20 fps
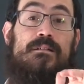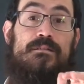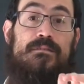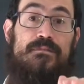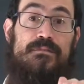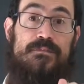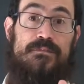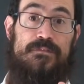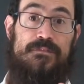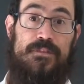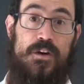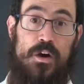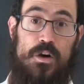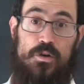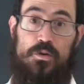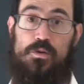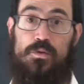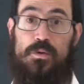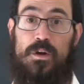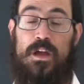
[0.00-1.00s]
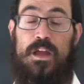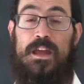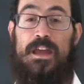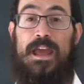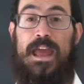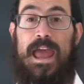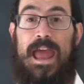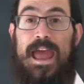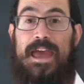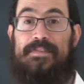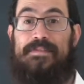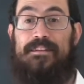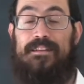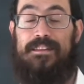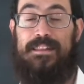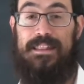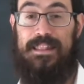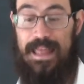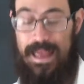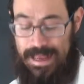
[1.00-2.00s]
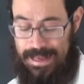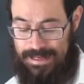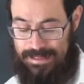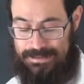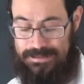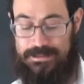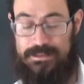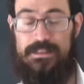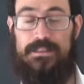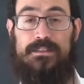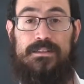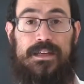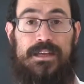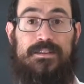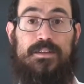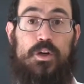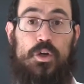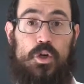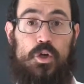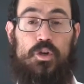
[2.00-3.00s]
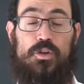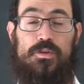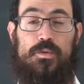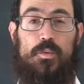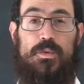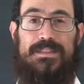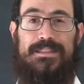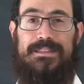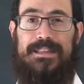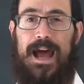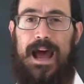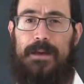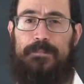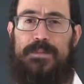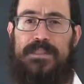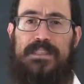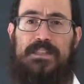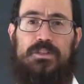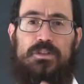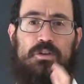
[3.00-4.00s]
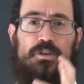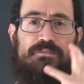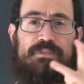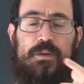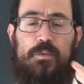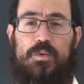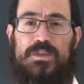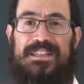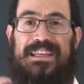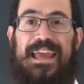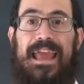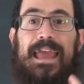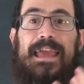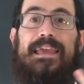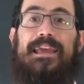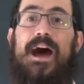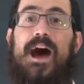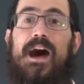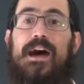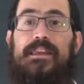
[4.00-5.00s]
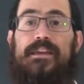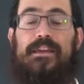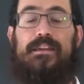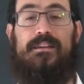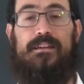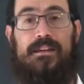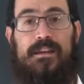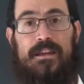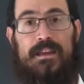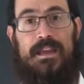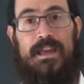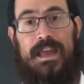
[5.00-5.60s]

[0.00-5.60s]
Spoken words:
v'vohu. And the land and the earth was topsy-turvy, was chaotic.